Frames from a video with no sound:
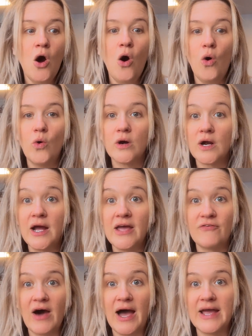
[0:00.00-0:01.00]
Or
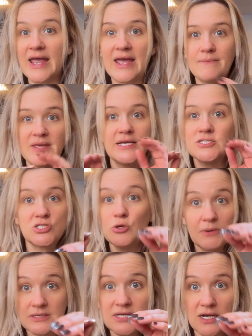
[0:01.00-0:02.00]
if I get
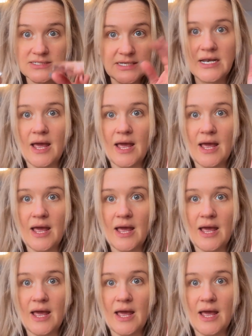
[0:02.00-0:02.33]
super sucked in,